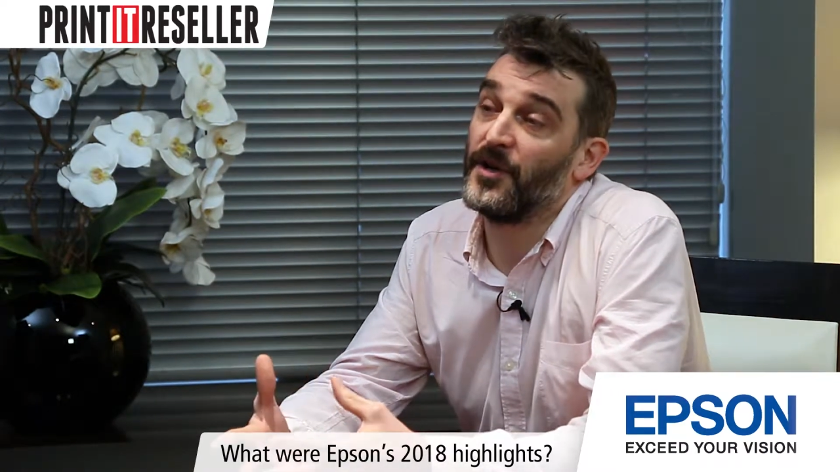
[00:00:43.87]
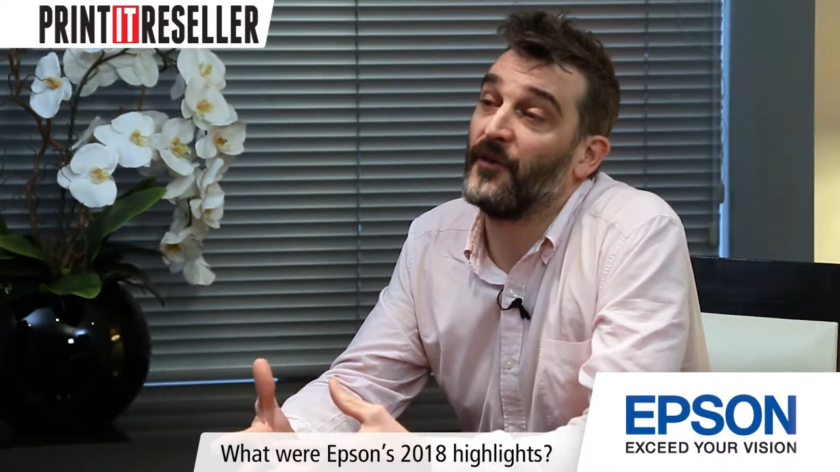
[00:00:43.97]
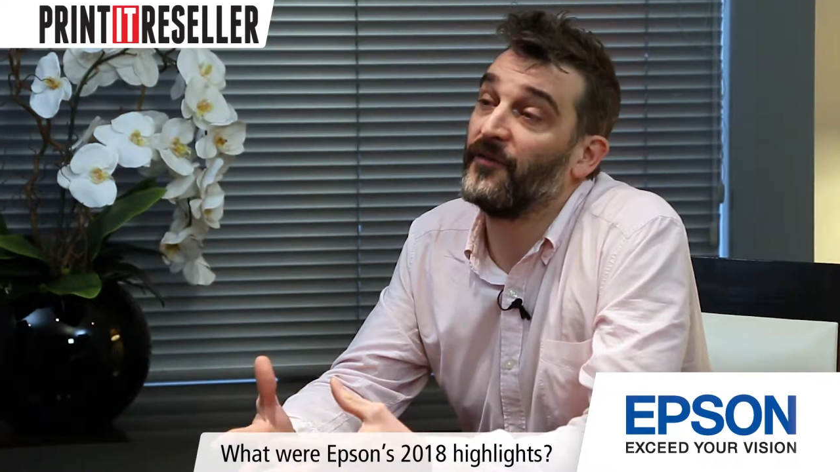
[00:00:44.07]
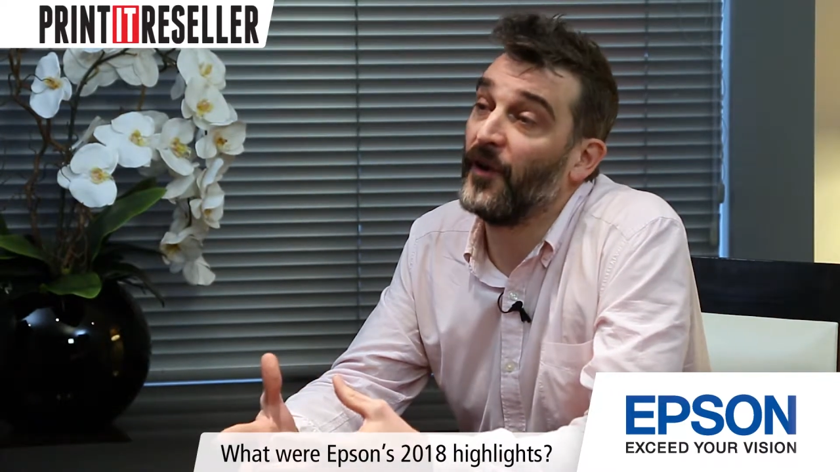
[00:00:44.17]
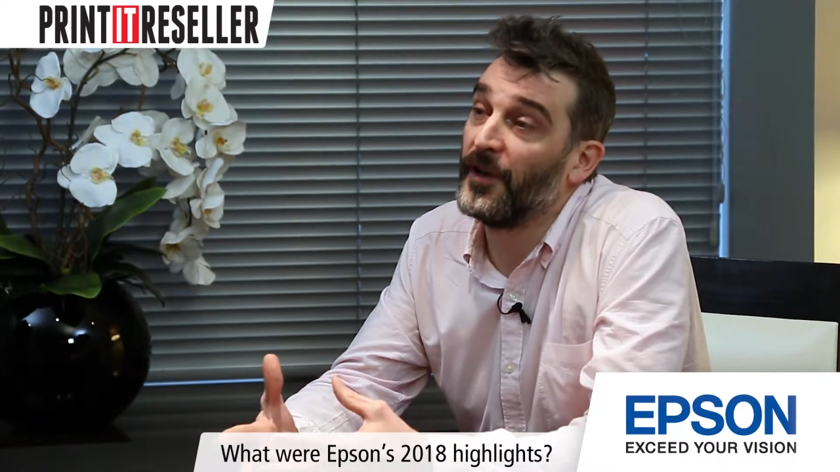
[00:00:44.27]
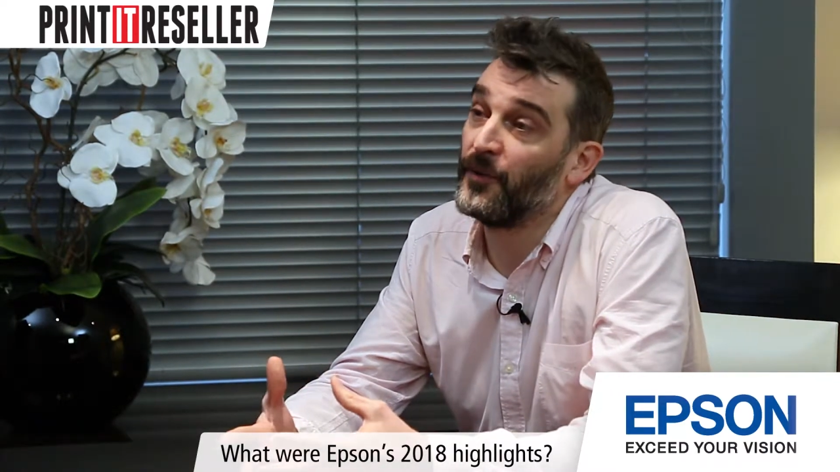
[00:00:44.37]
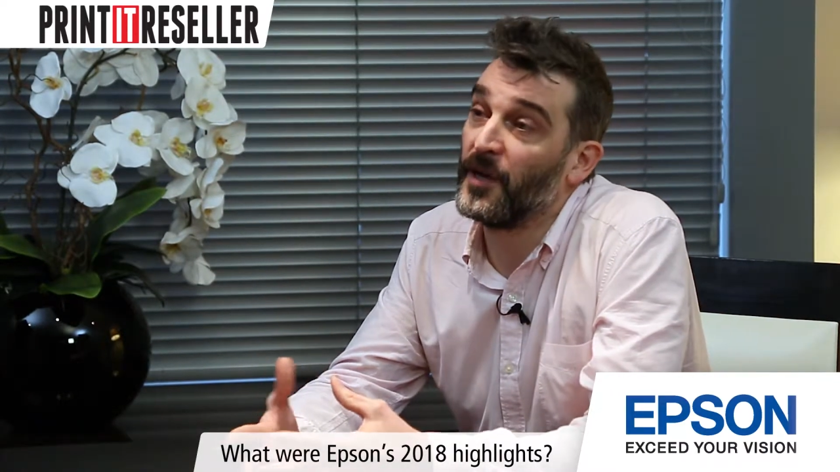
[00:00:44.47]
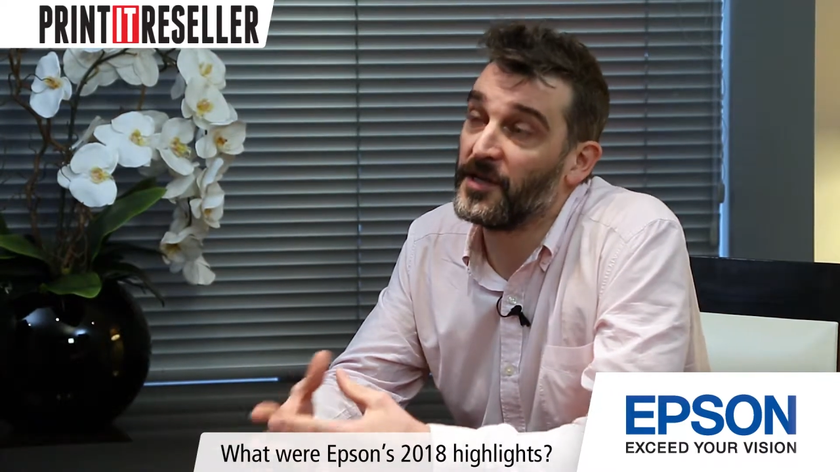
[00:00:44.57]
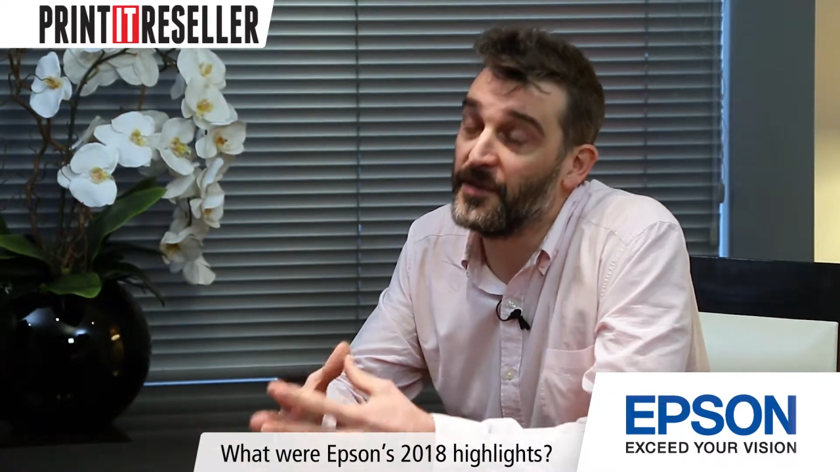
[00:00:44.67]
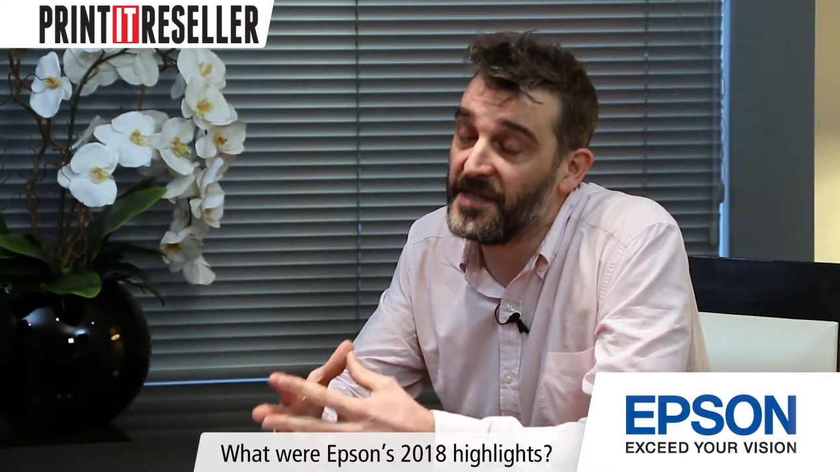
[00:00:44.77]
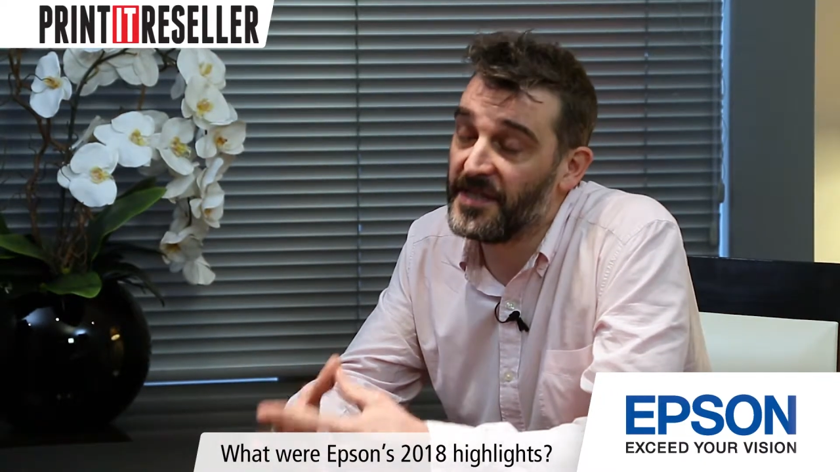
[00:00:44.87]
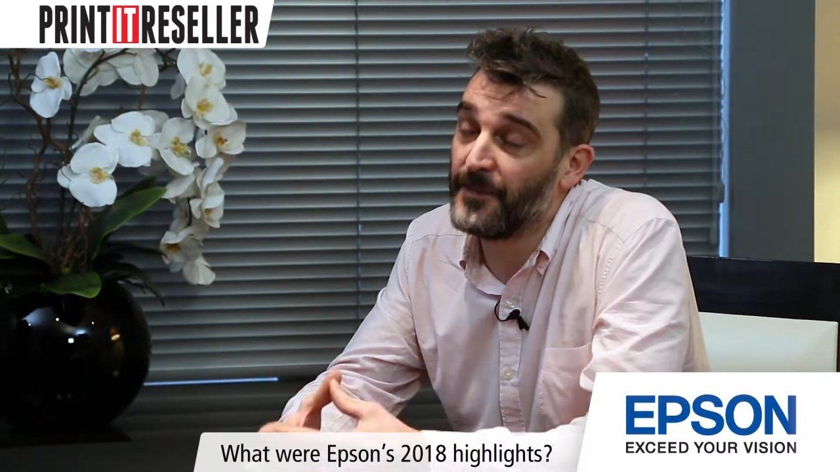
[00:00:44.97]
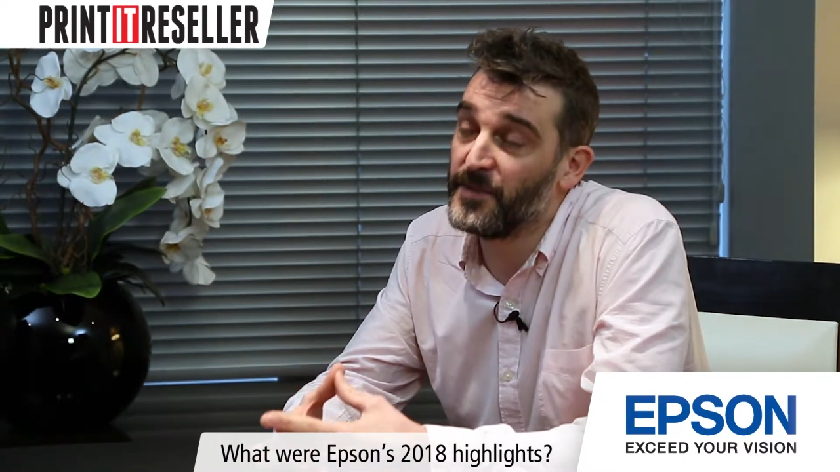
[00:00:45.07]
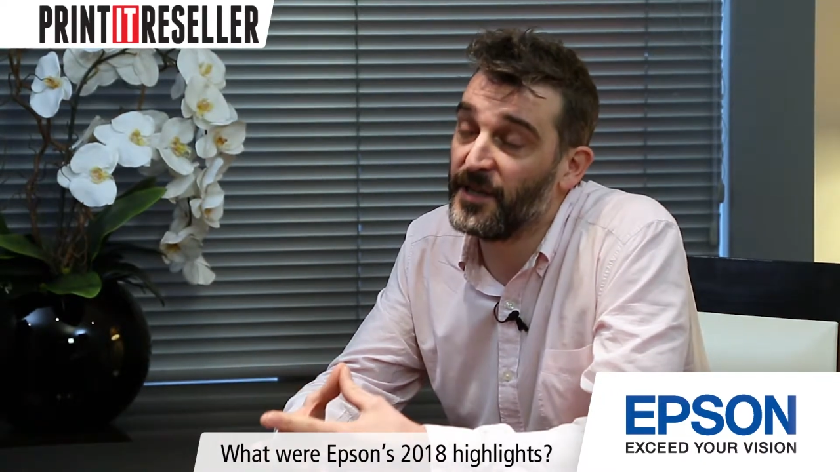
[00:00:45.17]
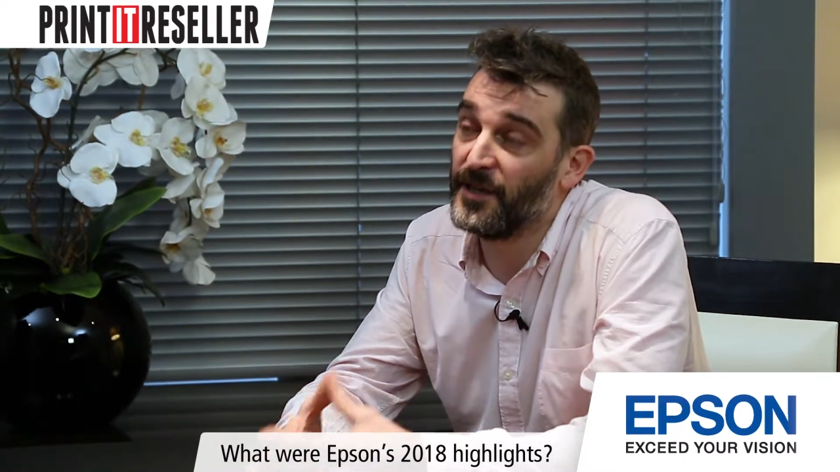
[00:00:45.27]
our final customers, is
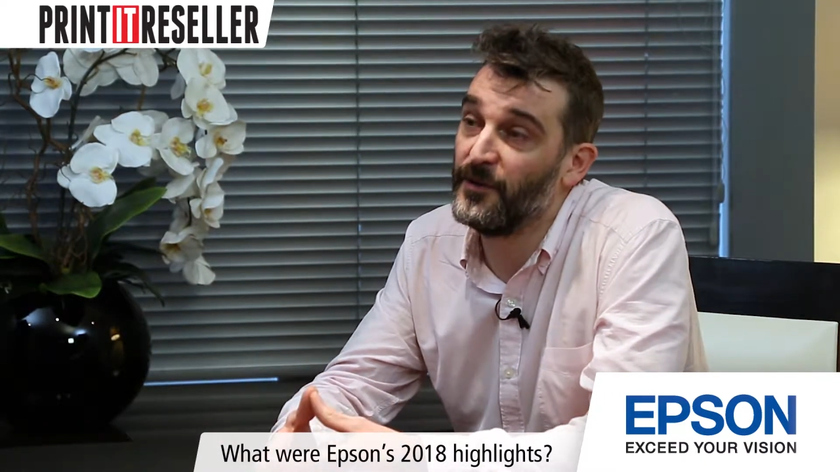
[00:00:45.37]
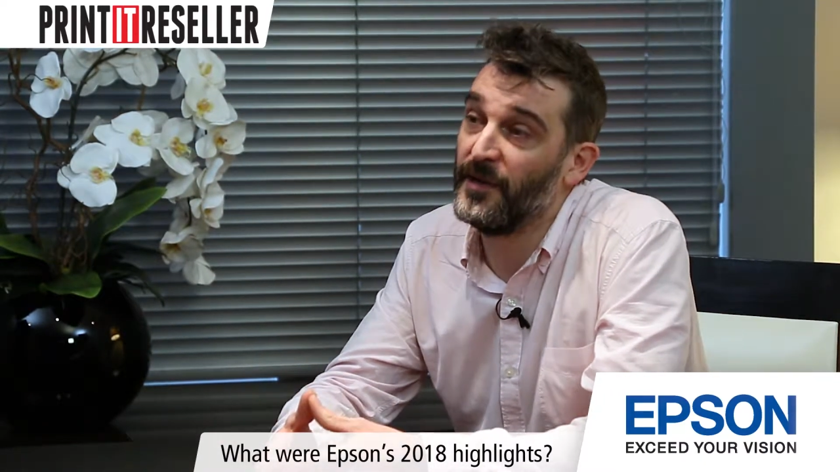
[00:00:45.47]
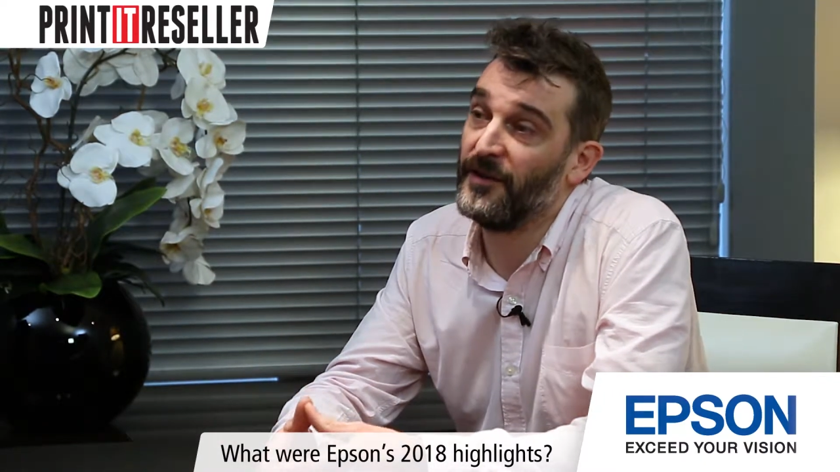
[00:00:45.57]
absolutely